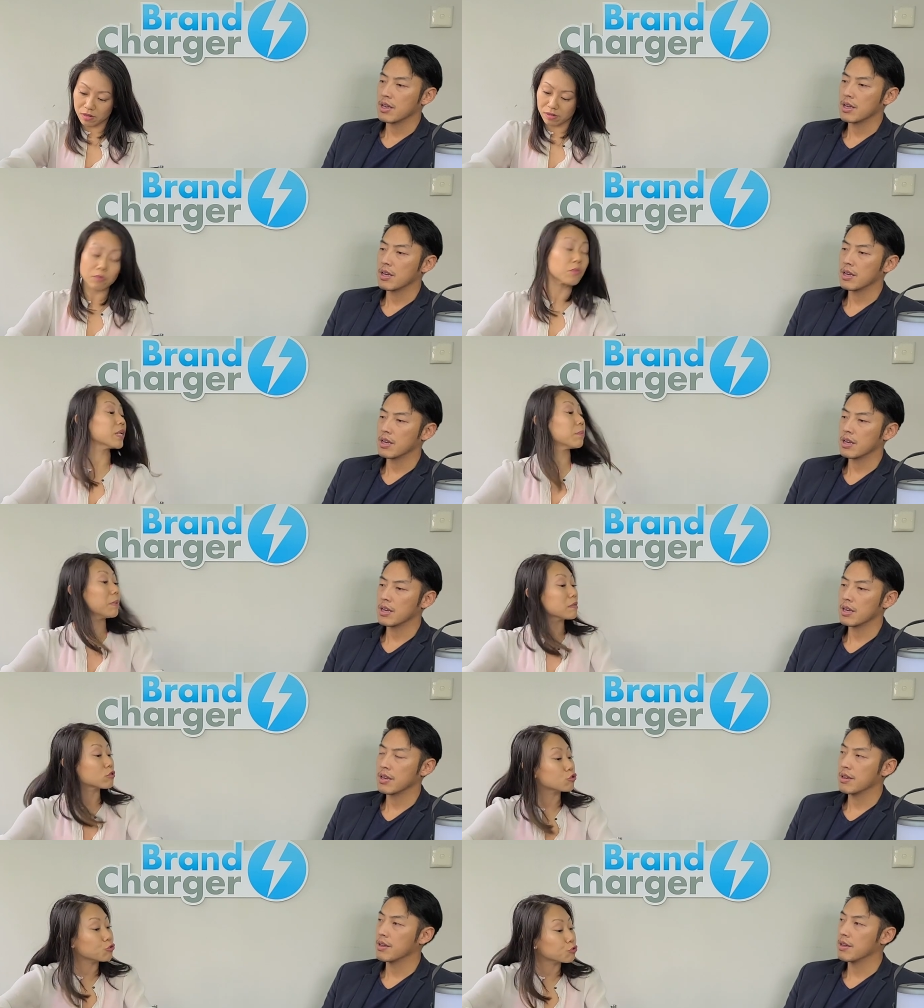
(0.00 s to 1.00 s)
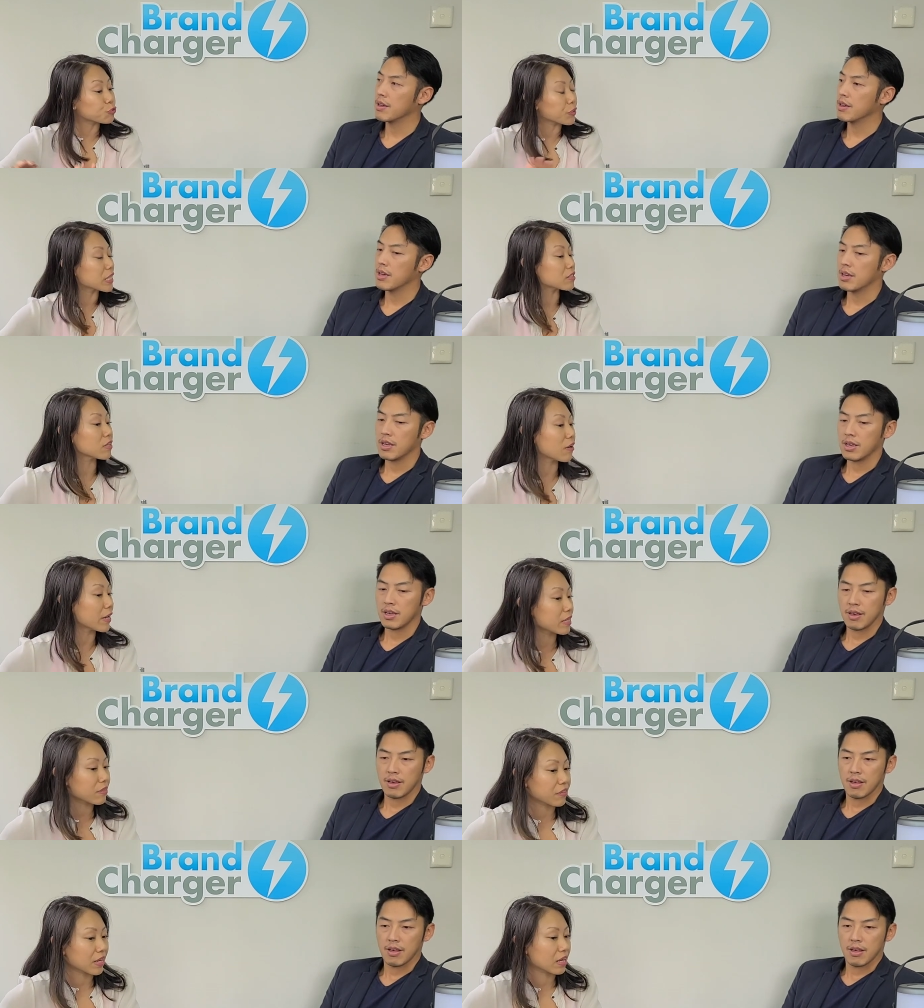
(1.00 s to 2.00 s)
Speaker 1: What about you? Is there
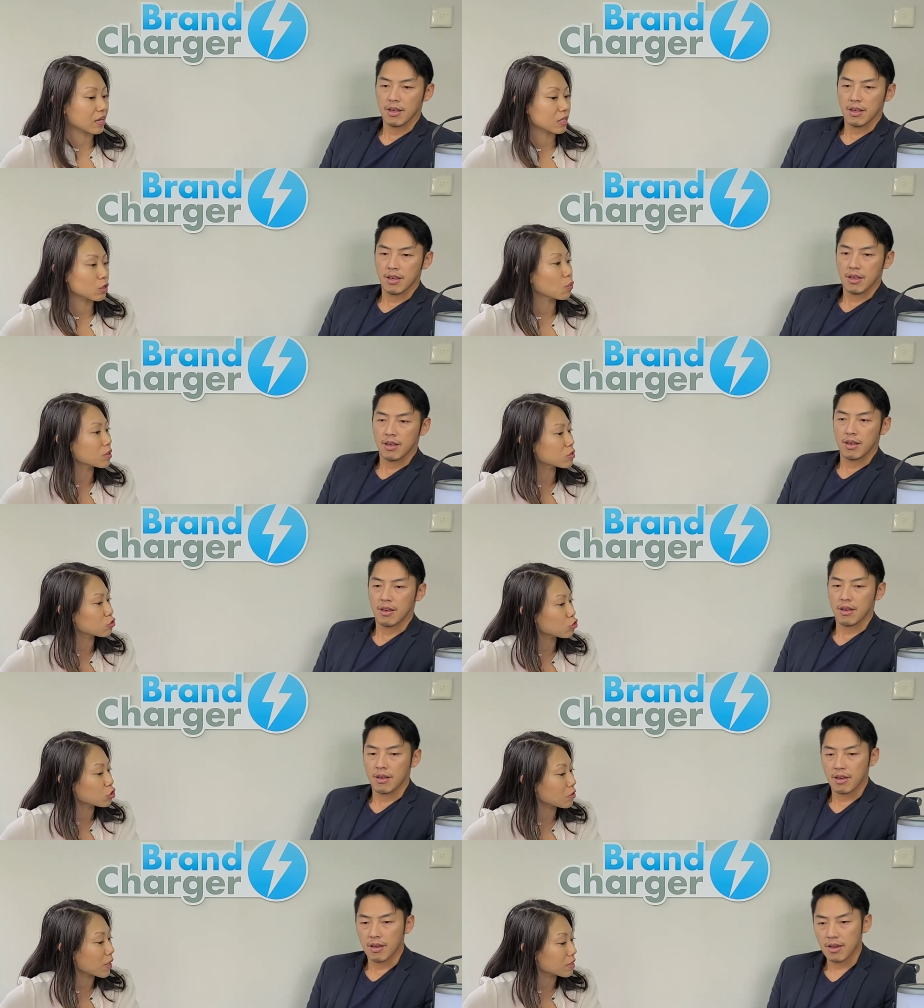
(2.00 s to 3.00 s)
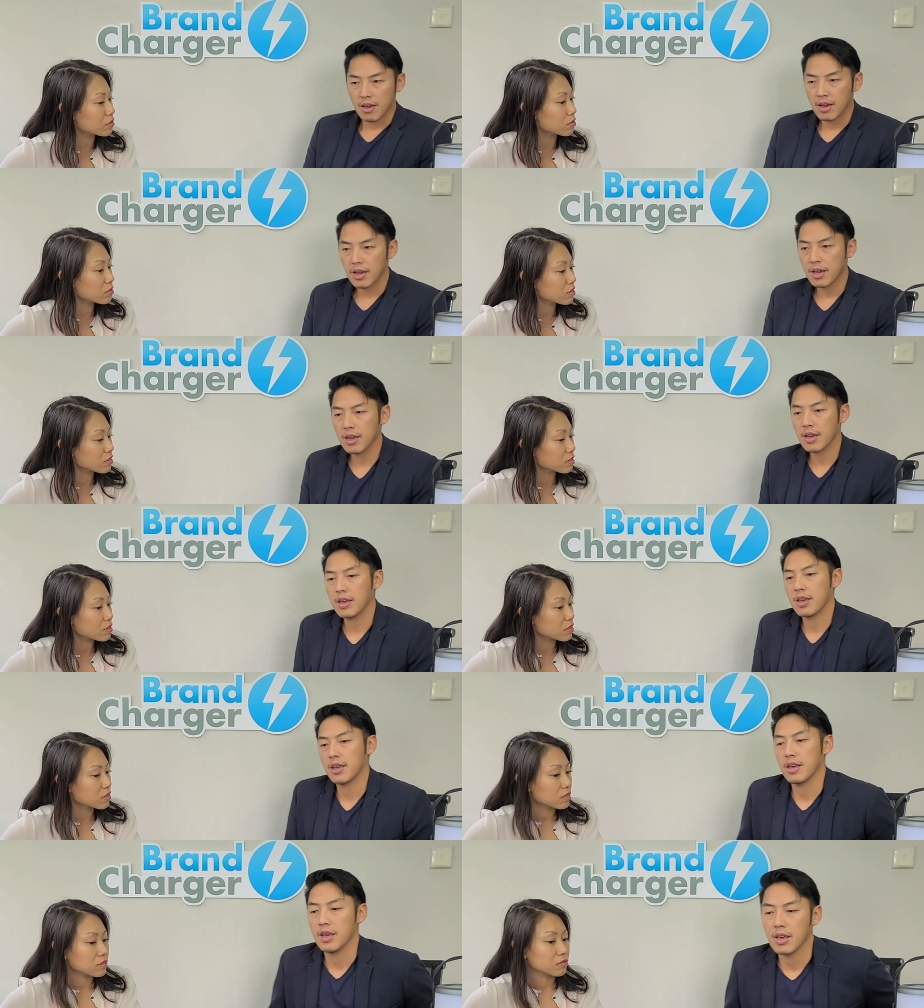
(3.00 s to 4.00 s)
anything uh, you want to show us?
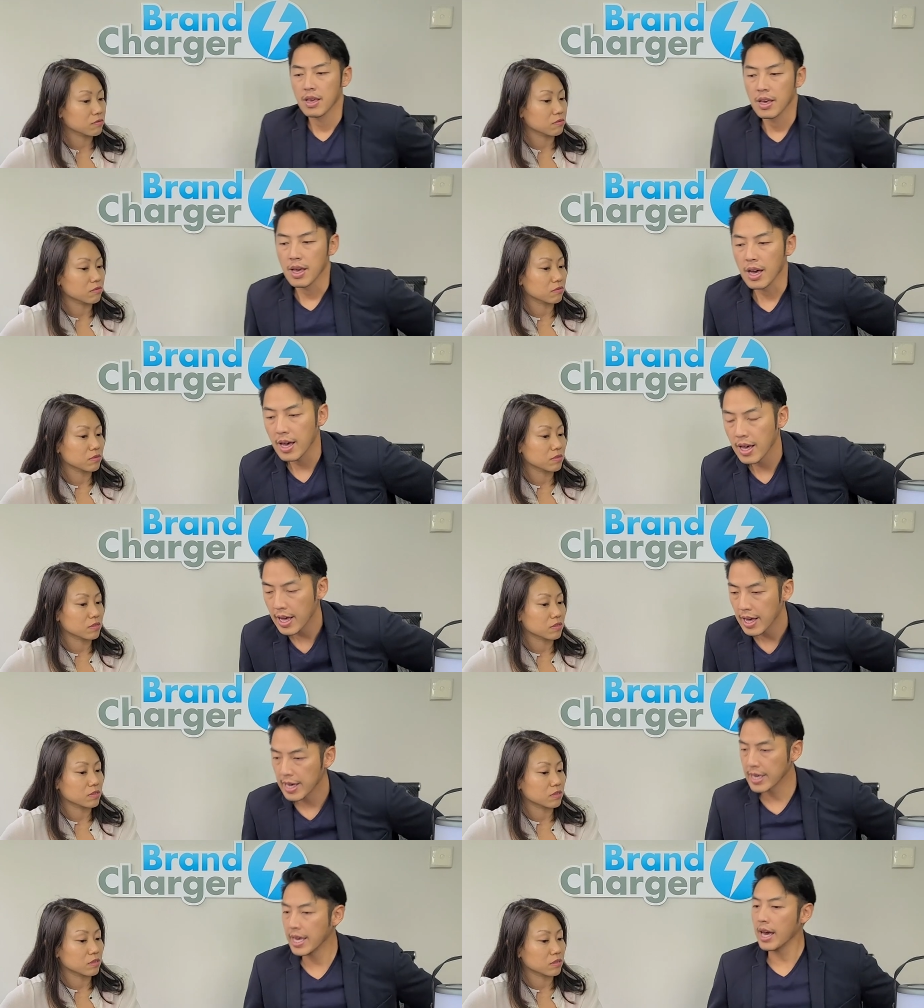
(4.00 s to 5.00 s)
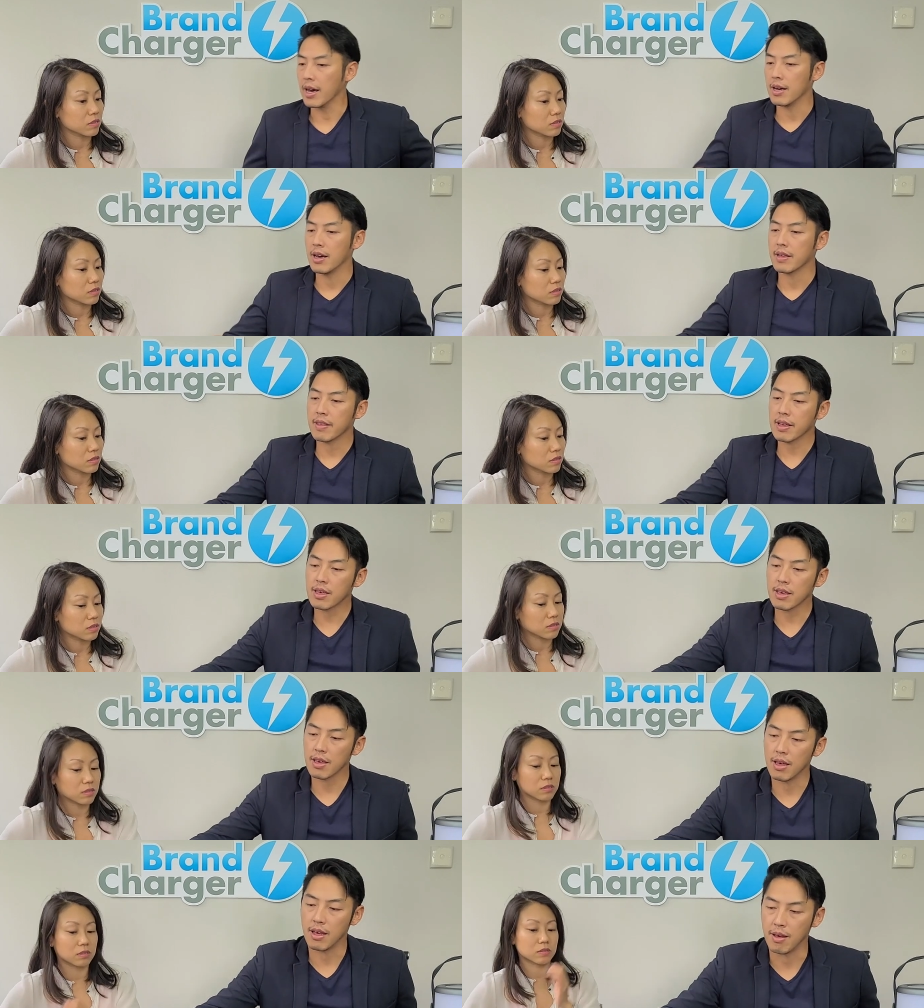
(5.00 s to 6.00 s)
Speaker 2: Uh, yeah, I think
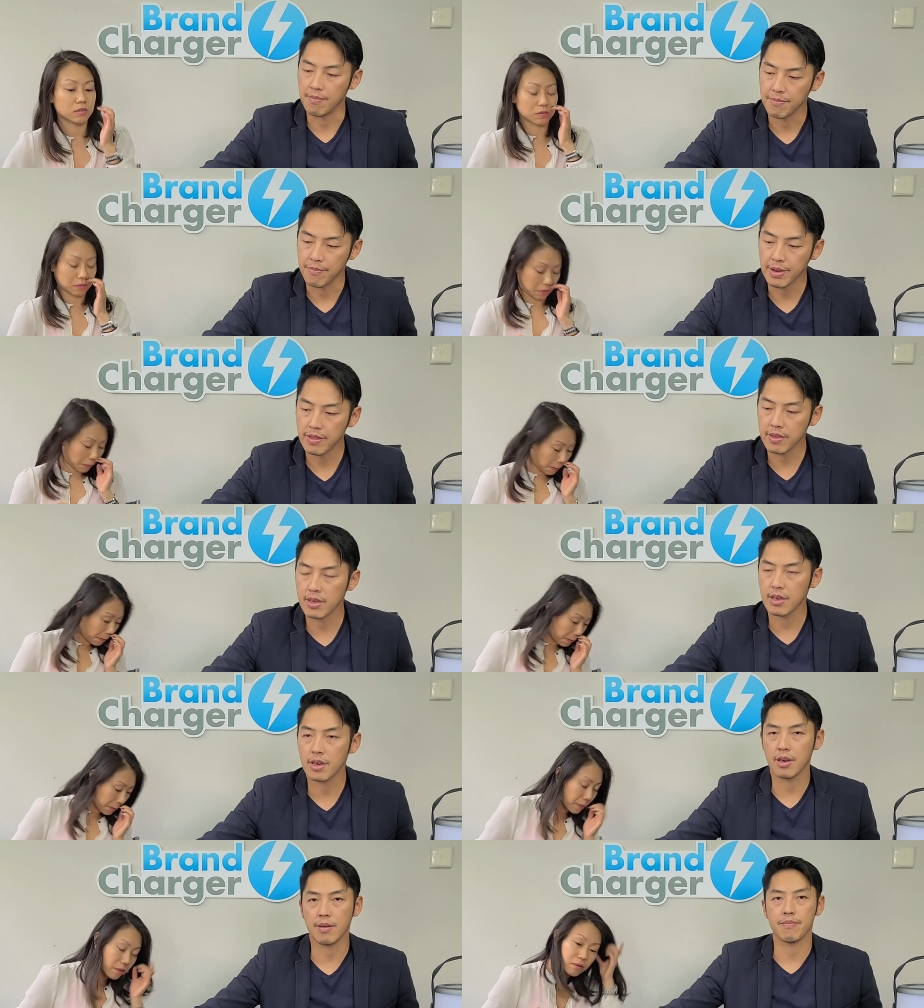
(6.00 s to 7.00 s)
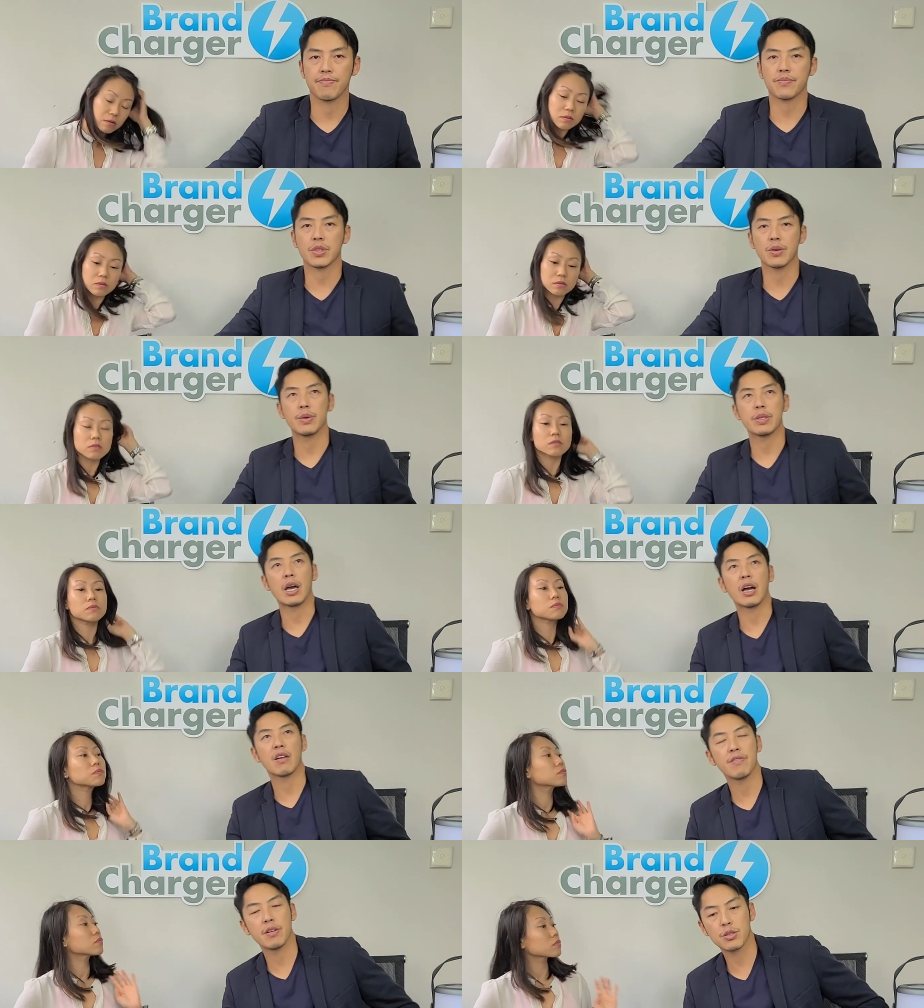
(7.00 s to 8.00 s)
uh, with the uh, with the
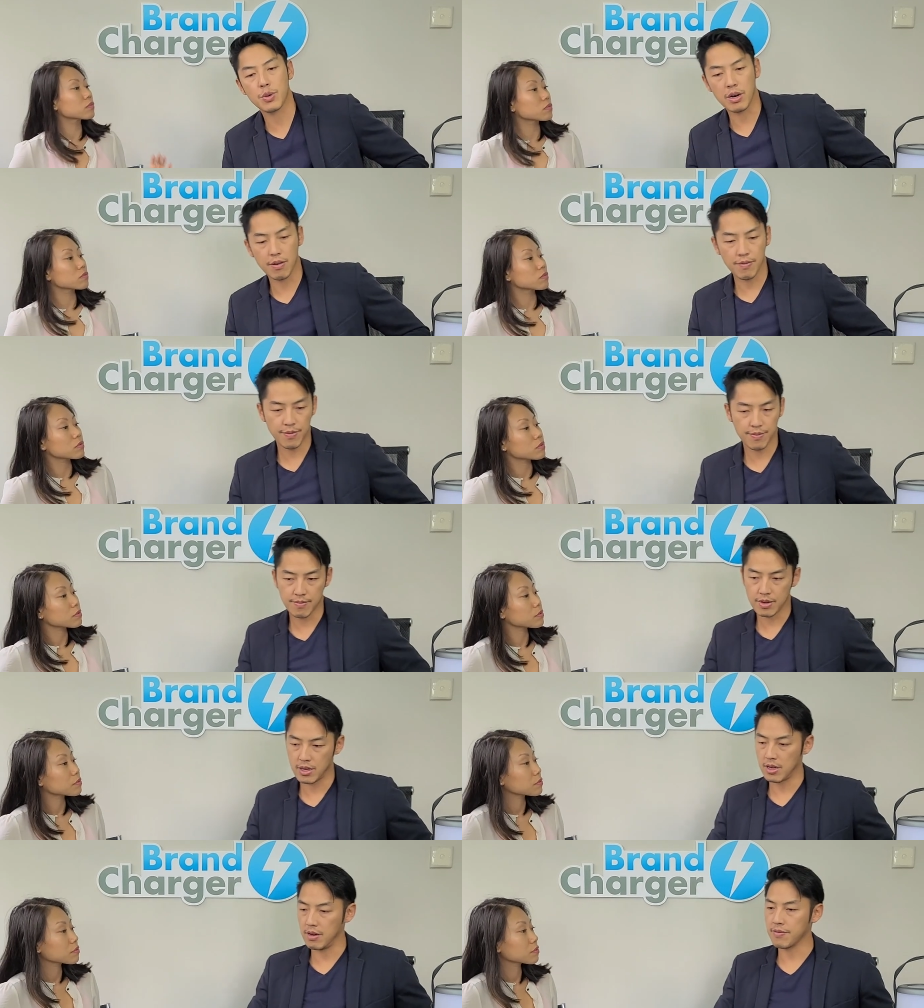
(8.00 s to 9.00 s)
iPhone 12, uh, of